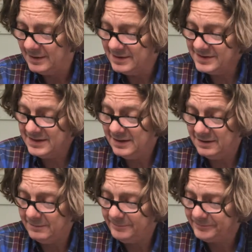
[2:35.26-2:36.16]

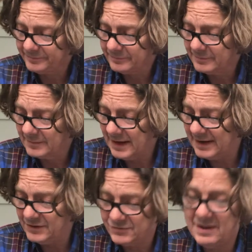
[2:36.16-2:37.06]
Still,
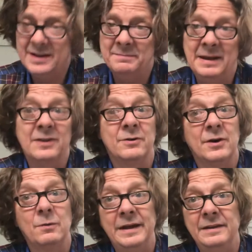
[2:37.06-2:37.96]
I can try to make her
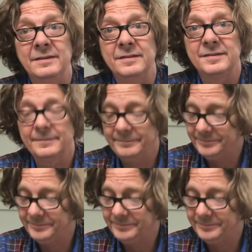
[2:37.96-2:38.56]
acquaintance.